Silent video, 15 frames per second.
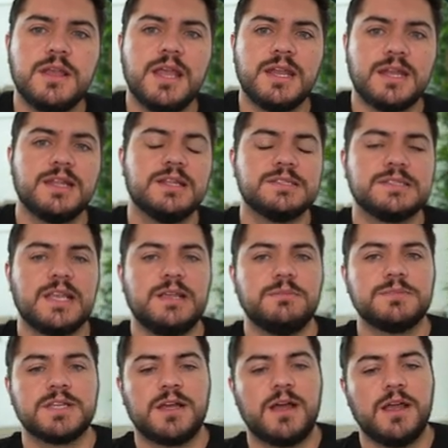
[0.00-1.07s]
and at the same
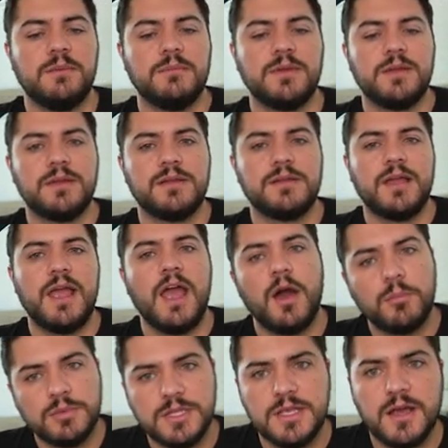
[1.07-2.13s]
time
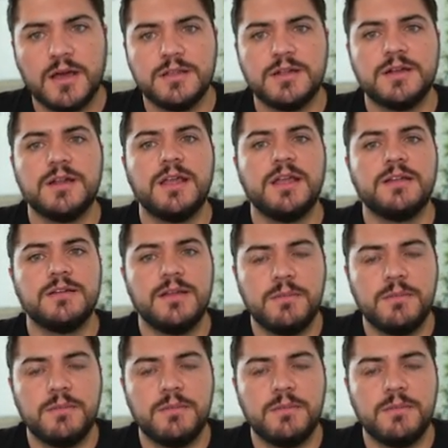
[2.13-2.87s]
help the other and